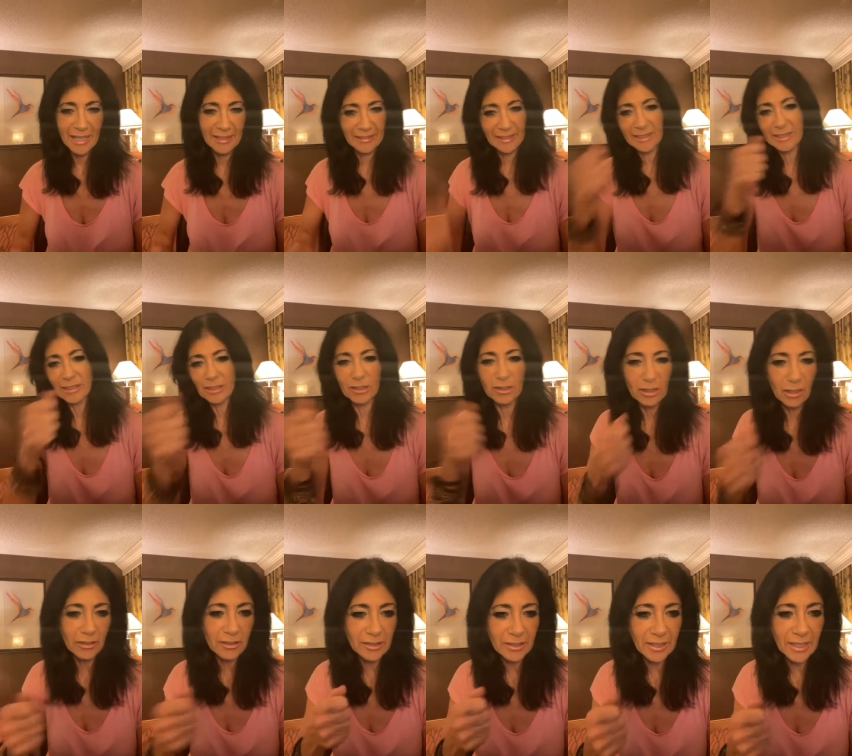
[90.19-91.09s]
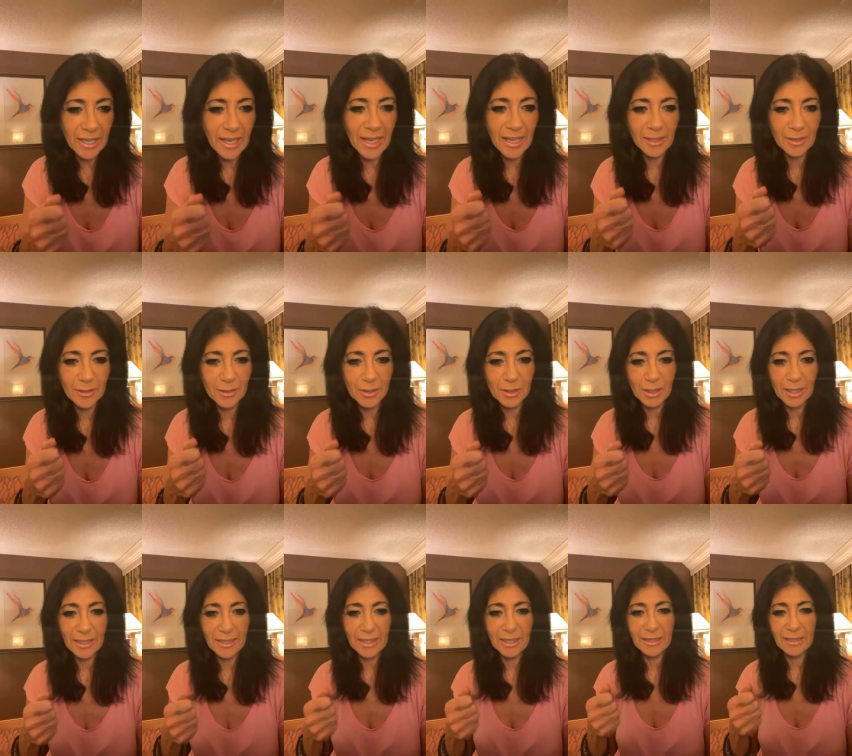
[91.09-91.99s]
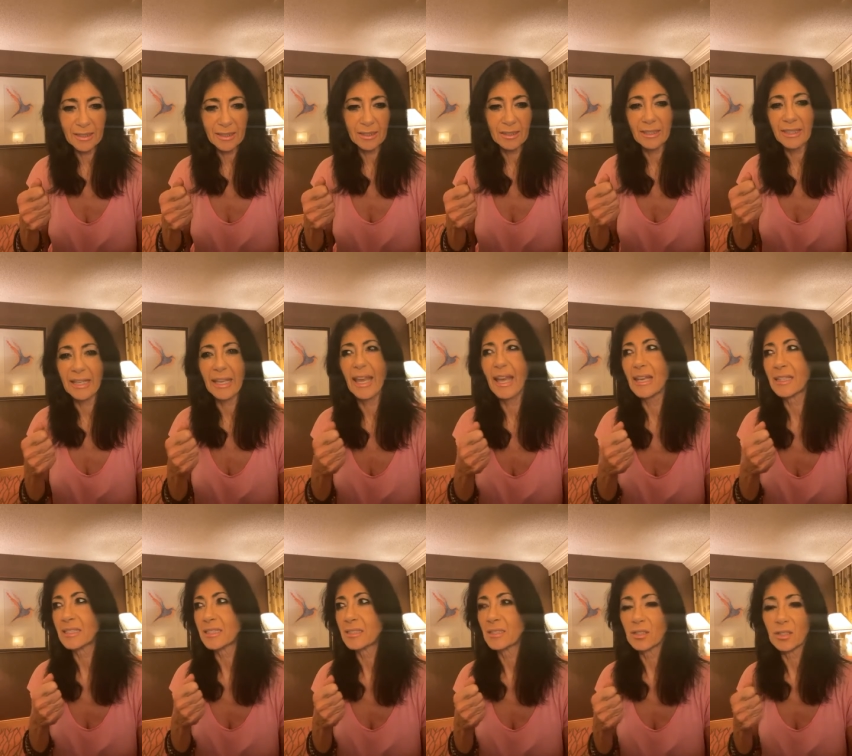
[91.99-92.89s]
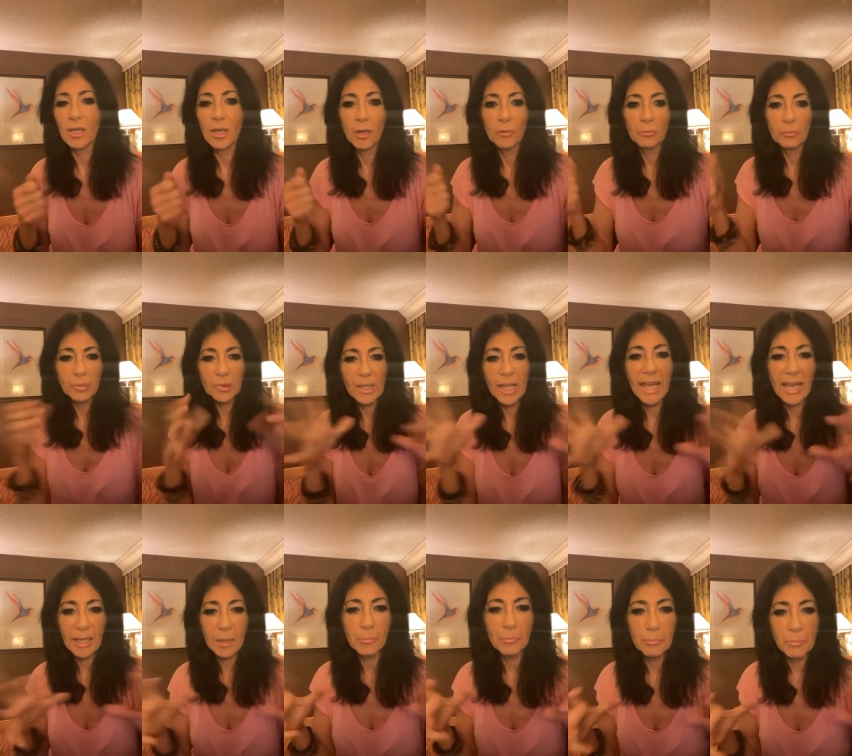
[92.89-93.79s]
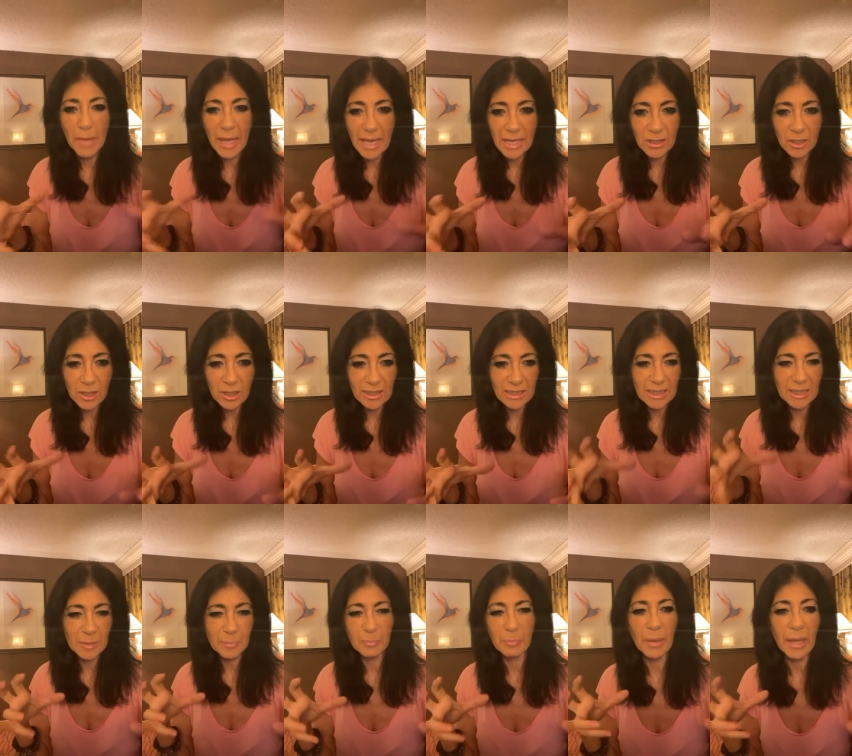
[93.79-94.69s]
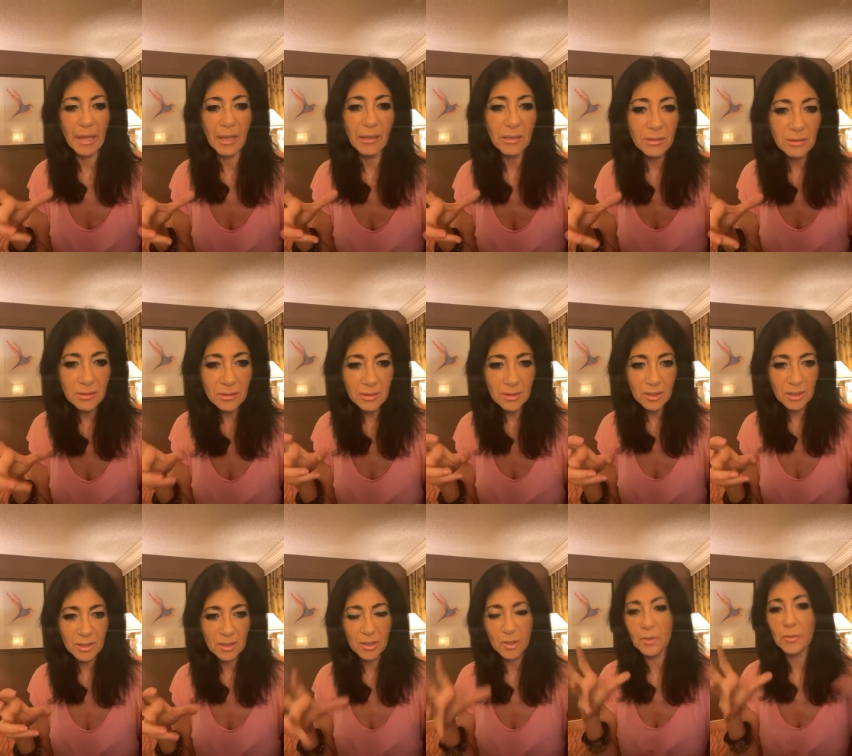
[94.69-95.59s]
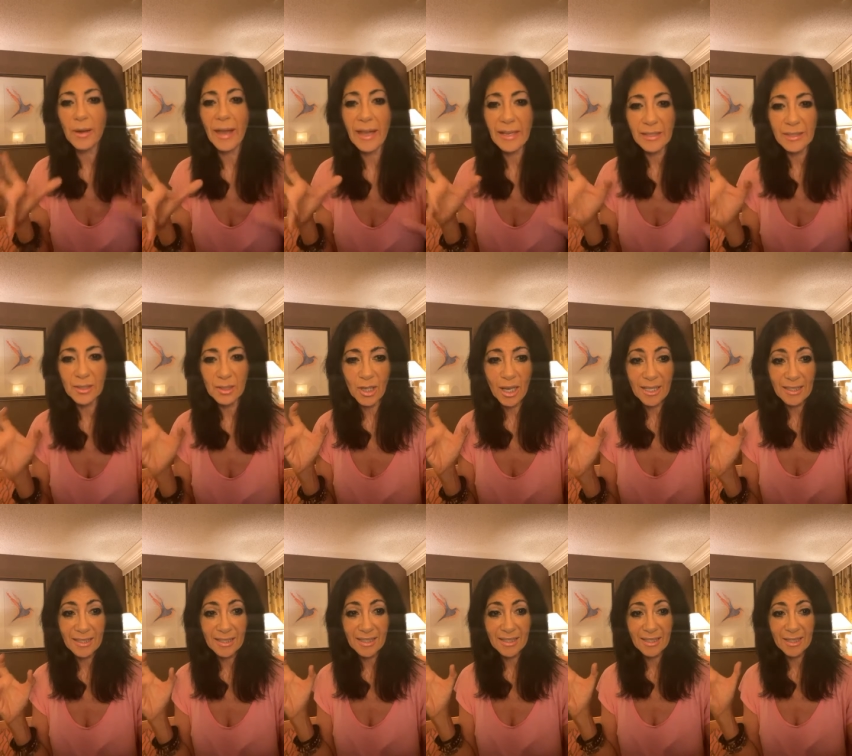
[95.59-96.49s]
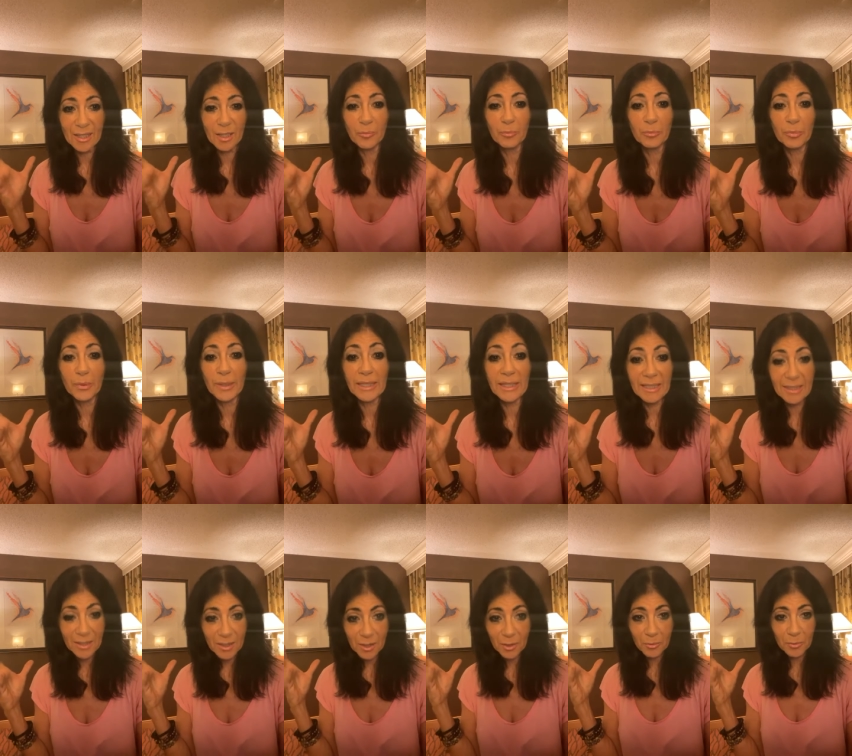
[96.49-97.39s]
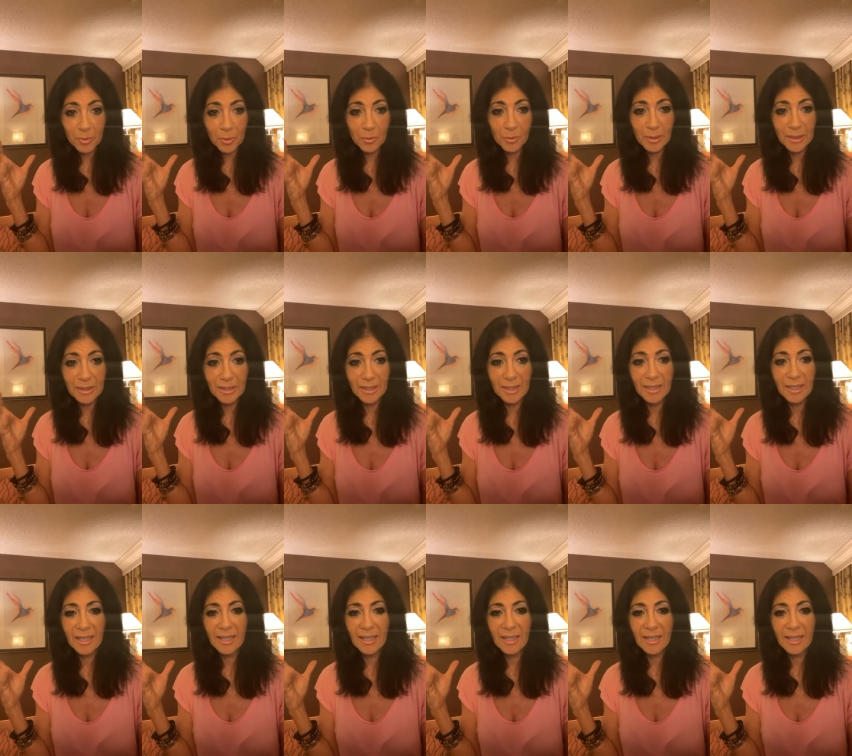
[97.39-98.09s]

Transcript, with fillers: the dark energy that casts black magic spells and strategizes to bring us to ruin,